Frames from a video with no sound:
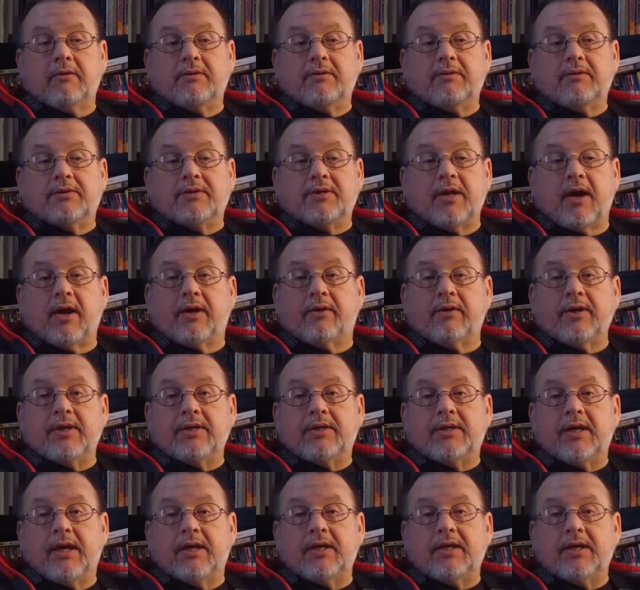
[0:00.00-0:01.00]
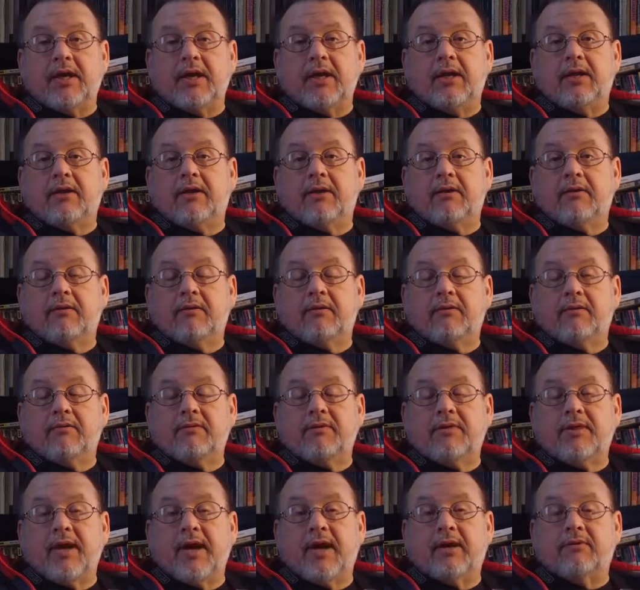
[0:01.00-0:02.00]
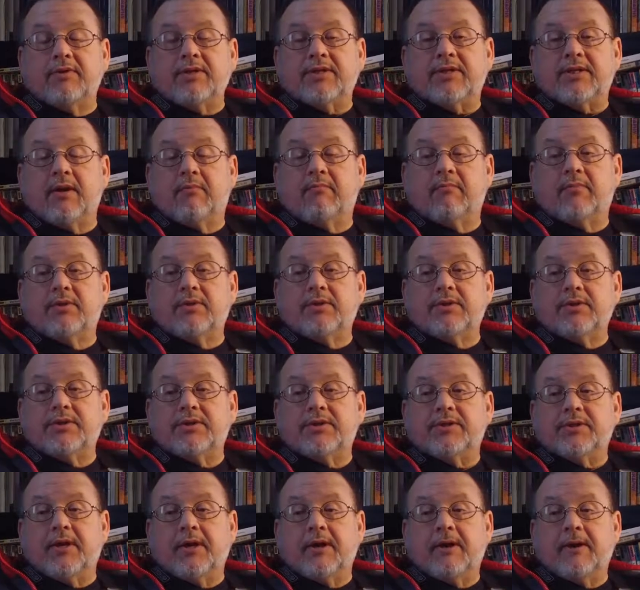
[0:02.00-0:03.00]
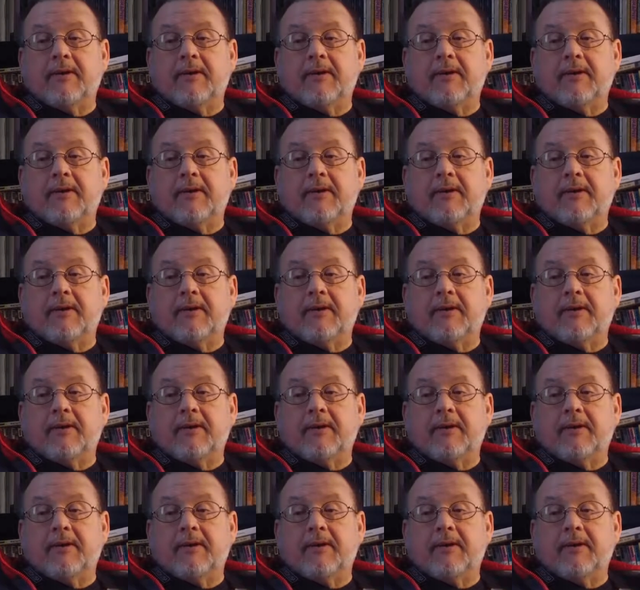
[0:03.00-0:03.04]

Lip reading: soldering technique that resembles